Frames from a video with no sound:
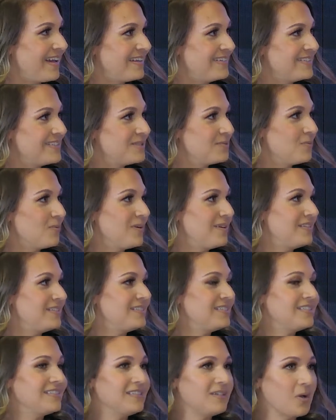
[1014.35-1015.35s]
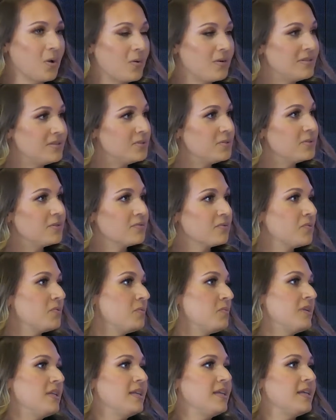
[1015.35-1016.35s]
I just wanted to go into a
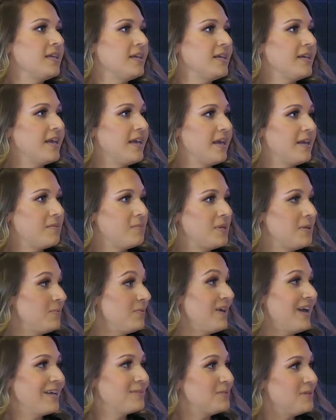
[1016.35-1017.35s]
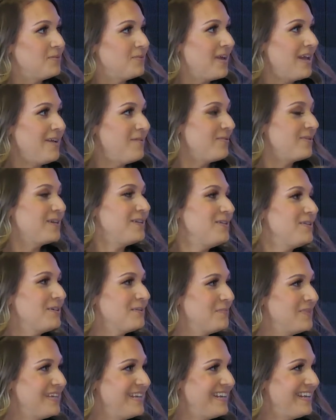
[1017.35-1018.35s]
room and people ask me, hey, when are you
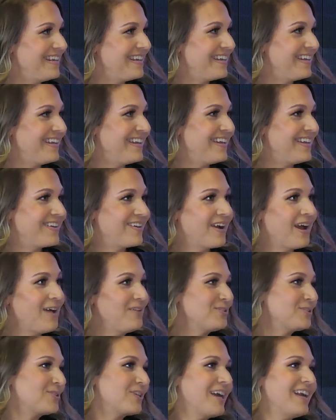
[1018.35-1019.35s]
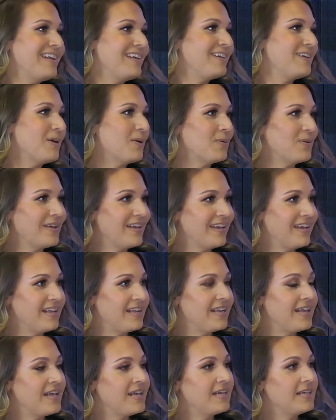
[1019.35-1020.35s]
competing again? Or how's training going?
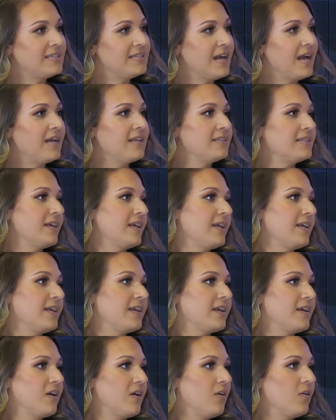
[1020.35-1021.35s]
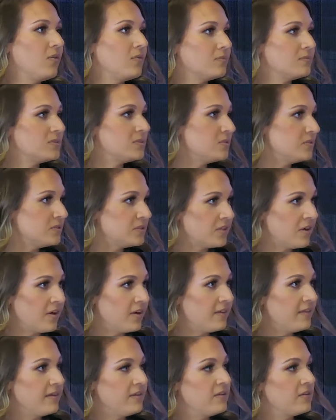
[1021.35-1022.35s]
And not like, oh, I'm so
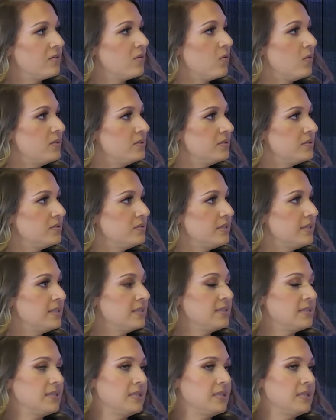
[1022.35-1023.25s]
sorry that you're going through this.